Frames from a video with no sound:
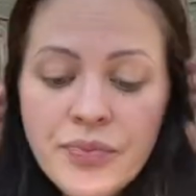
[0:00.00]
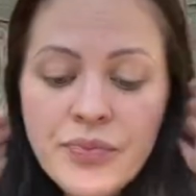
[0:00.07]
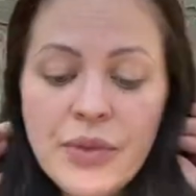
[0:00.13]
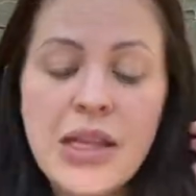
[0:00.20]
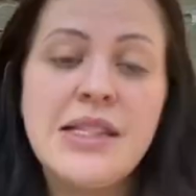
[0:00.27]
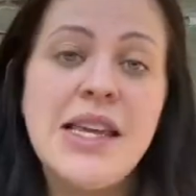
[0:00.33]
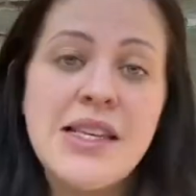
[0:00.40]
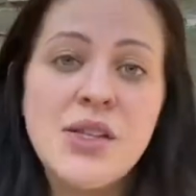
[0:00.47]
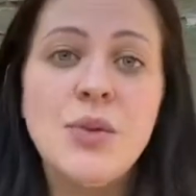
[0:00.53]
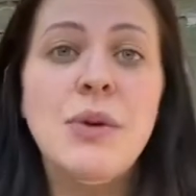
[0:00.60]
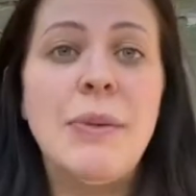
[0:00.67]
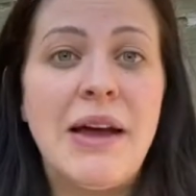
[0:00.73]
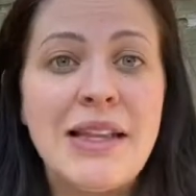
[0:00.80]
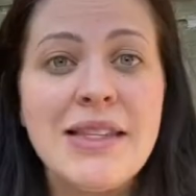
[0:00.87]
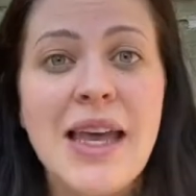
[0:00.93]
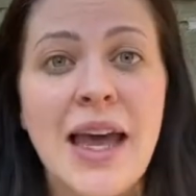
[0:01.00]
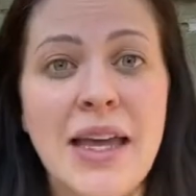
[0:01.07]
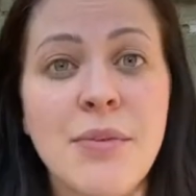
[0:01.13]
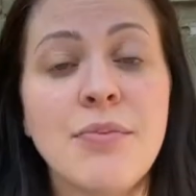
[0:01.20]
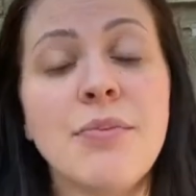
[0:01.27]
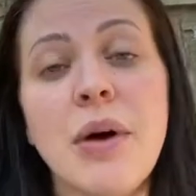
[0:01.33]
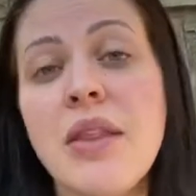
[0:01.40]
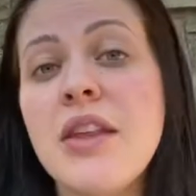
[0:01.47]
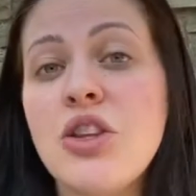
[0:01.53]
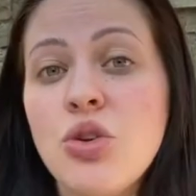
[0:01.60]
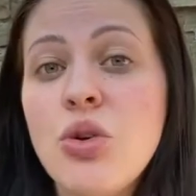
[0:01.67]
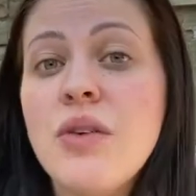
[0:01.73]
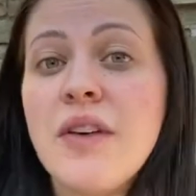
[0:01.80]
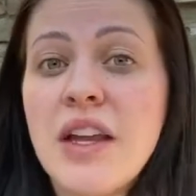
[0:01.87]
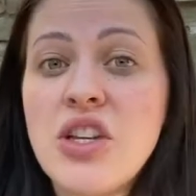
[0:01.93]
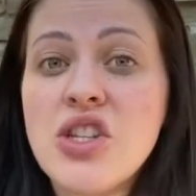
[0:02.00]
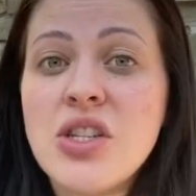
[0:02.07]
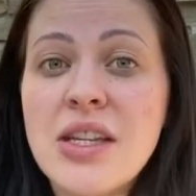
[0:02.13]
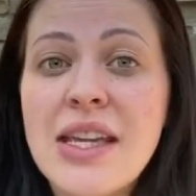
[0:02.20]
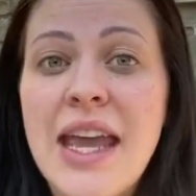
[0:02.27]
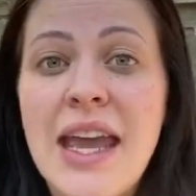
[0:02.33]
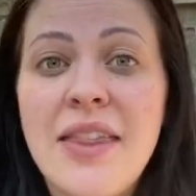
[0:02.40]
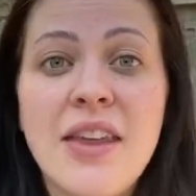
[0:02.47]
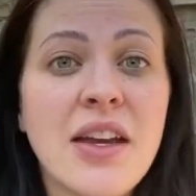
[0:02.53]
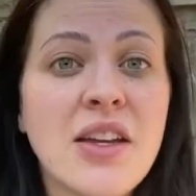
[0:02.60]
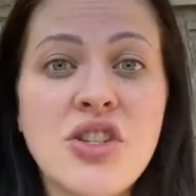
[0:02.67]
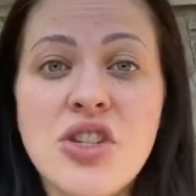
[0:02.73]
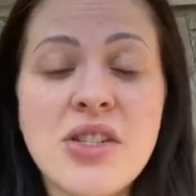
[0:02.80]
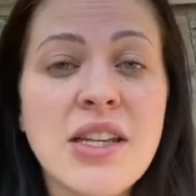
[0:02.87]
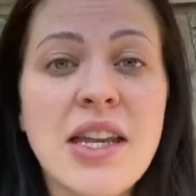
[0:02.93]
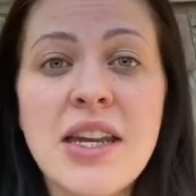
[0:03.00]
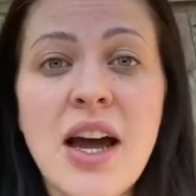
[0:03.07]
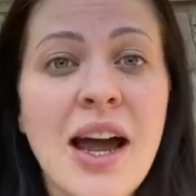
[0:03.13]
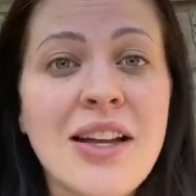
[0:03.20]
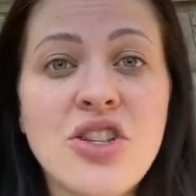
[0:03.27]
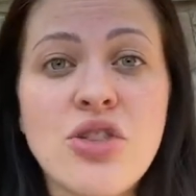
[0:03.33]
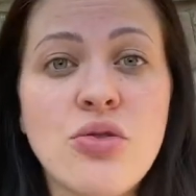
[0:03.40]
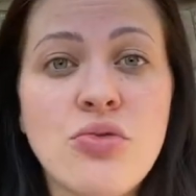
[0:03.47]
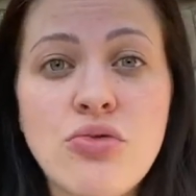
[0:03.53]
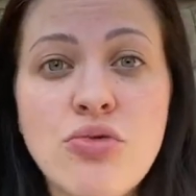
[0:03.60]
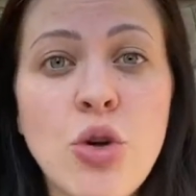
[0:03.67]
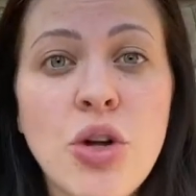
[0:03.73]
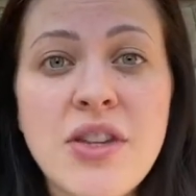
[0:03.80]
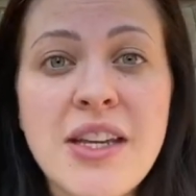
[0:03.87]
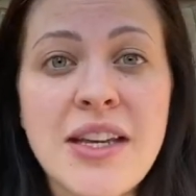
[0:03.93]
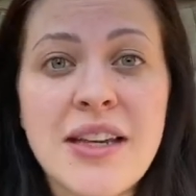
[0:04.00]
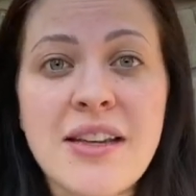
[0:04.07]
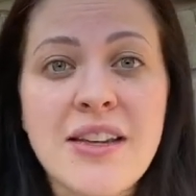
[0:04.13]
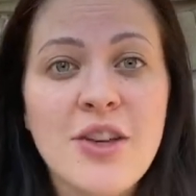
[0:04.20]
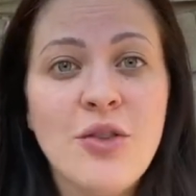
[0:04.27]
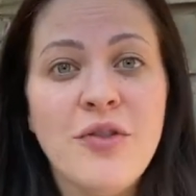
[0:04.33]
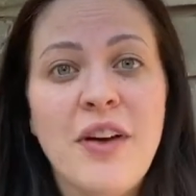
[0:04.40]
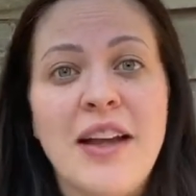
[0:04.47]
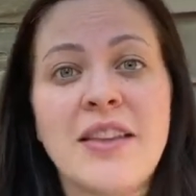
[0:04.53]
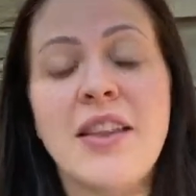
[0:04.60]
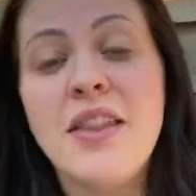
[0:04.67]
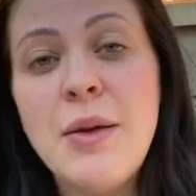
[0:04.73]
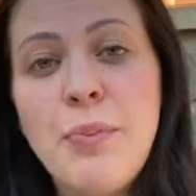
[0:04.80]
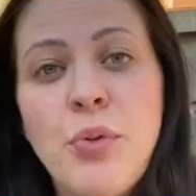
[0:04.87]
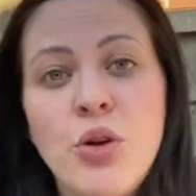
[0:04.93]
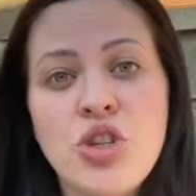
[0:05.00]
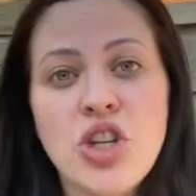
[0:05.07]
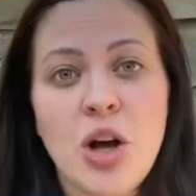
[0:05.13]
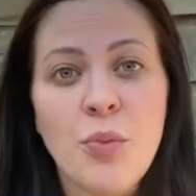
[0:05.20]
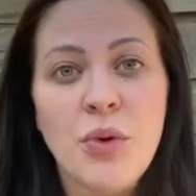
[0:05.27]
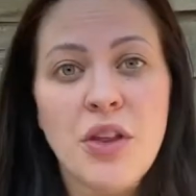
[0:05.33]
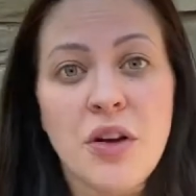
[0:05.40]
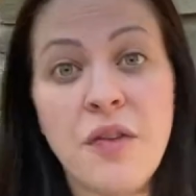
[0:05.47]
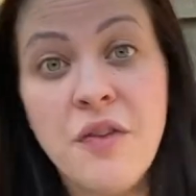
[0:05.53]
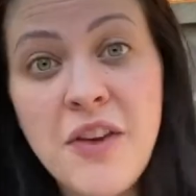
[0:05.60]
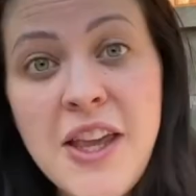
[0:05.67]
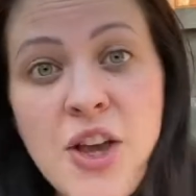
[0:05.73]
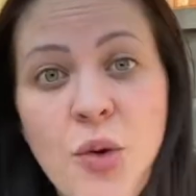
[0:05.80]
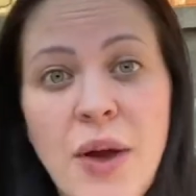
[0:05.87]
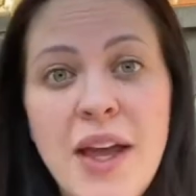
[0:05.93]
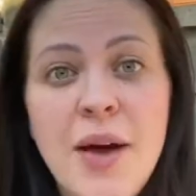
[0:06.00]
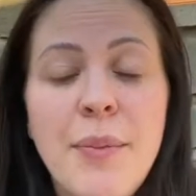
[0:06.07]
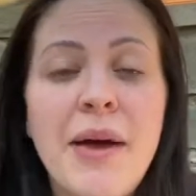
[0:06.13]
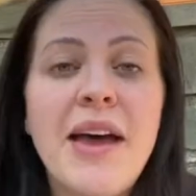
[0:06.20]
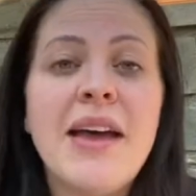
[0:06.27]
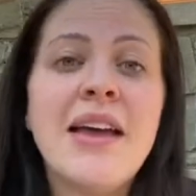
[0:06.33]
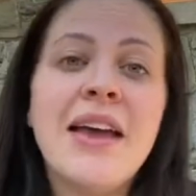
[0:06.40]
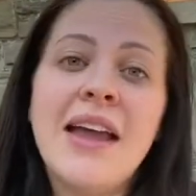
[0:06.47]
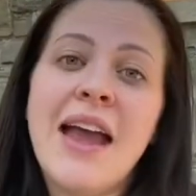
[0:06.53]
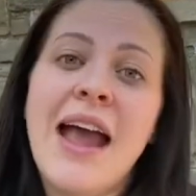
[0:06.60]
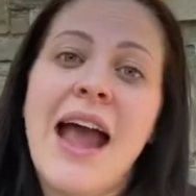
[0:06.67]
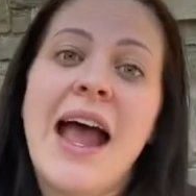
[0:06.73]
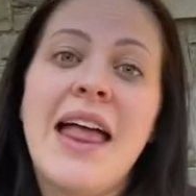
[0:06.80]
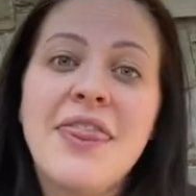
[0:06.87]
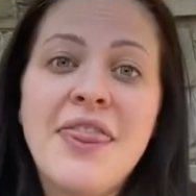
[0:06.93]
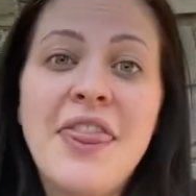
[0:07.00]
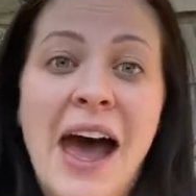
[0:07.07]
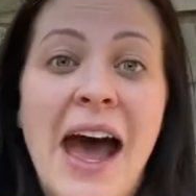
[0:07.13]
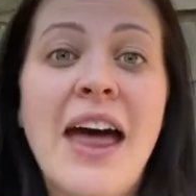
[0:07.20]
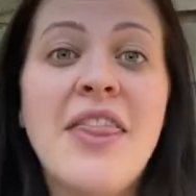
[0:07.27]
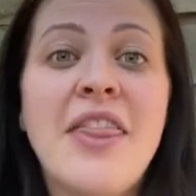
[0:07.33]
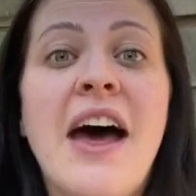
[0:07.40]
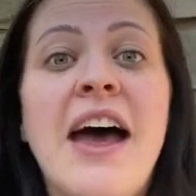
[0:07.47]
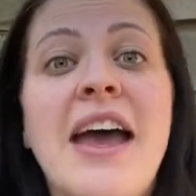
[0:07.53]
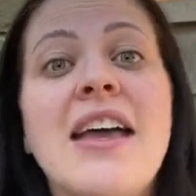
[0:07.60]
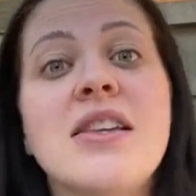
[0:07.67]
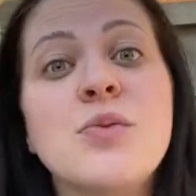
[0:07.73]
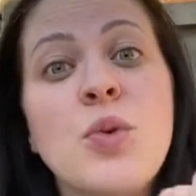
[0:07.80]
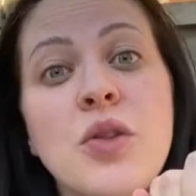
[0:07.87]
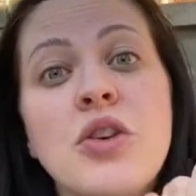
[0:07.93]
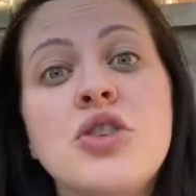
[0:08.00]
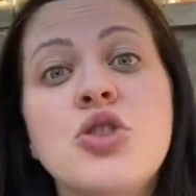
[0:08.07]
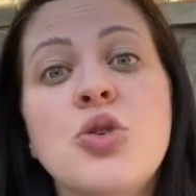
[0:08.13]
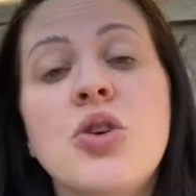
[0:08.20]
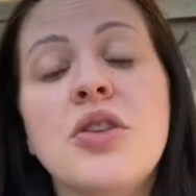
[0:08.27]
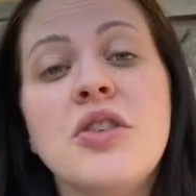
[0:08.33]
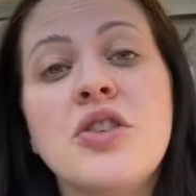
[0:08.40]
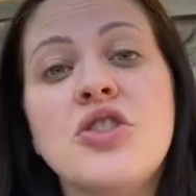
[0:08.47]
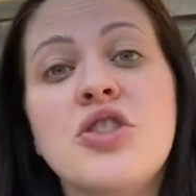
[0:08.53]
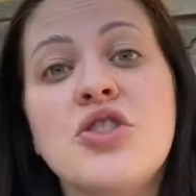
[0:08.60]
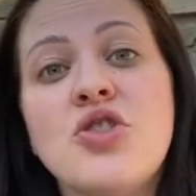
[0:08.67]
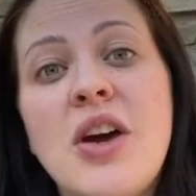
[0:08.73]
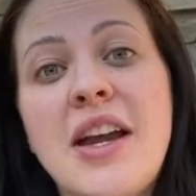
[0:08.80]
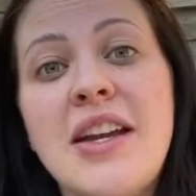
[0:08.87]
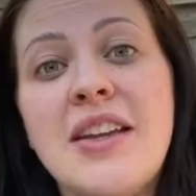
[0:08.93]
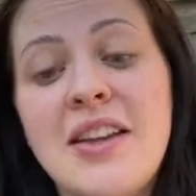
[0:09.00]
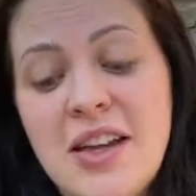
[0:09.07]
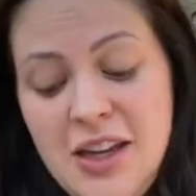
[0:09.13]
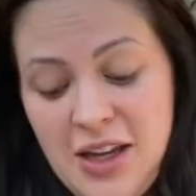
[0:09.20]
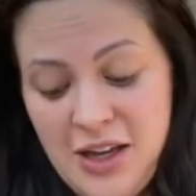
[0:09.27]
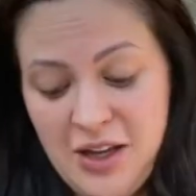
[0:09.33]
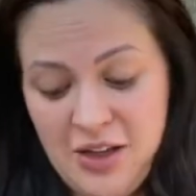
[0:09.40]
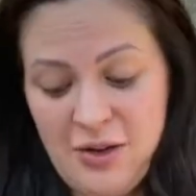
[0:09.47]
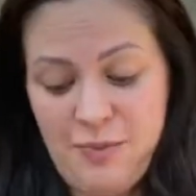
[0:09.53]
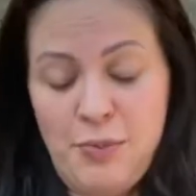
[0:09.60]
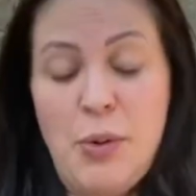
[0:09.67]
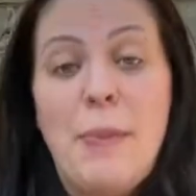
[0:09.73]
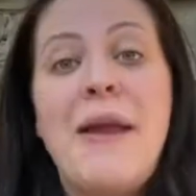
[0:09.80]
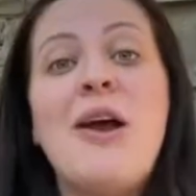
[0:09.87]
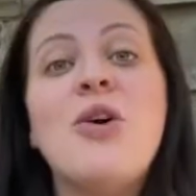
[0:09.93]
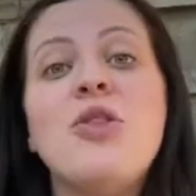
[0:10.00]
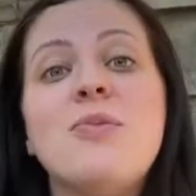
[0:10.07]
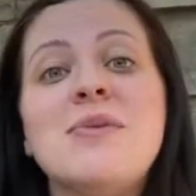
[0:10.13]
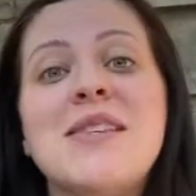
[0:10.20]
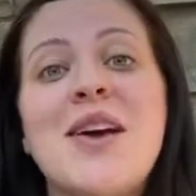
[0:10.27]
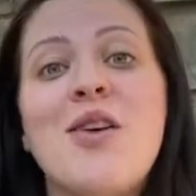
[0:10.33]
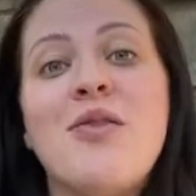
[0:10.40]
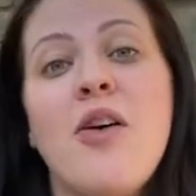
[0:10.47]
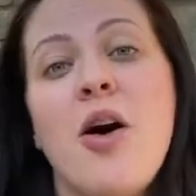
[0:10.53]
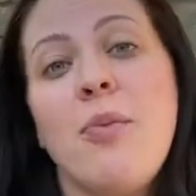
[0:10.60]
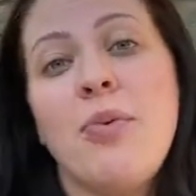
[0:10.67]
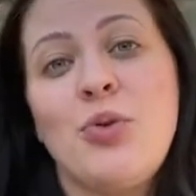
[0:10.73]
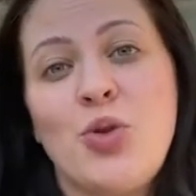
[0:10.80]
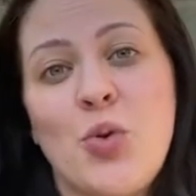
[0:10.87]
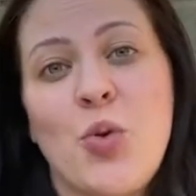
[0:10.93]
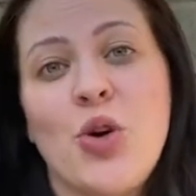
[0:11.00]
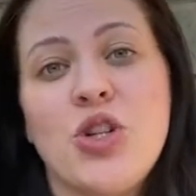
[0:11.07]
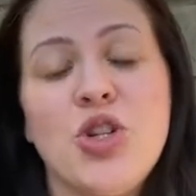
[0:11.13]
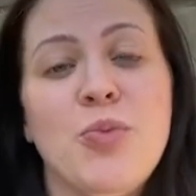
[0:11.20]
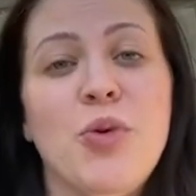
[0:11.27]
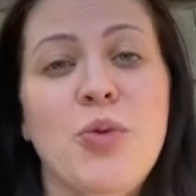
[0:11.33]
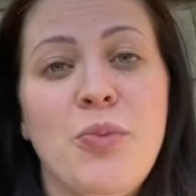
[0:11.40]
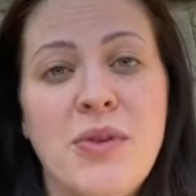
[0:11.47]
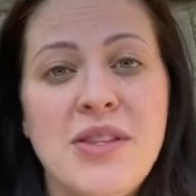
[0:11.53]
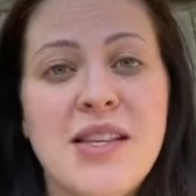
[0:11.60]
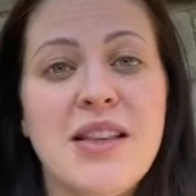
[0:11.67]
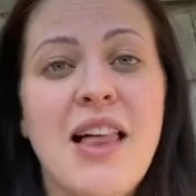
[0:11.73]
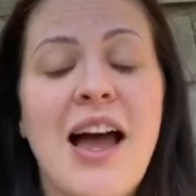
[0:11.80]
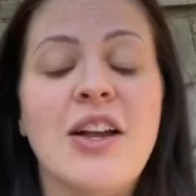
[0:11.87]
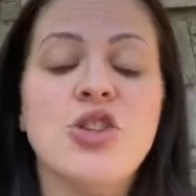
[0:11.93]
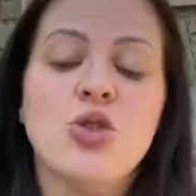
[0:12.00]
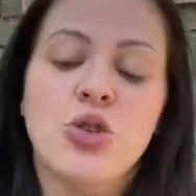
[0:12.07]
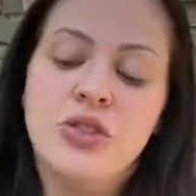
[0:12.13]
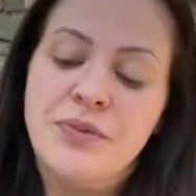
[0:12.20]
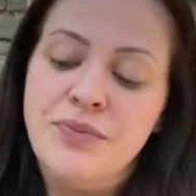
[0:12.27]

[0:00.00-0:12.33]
Takes a wee bit of time, but they do eventually get there. It's just a natural rooting. You'll find that they push up with their feet quite a bit, and that is what they're doing. They're just trying to like propel themselves up towards your boob to latch on.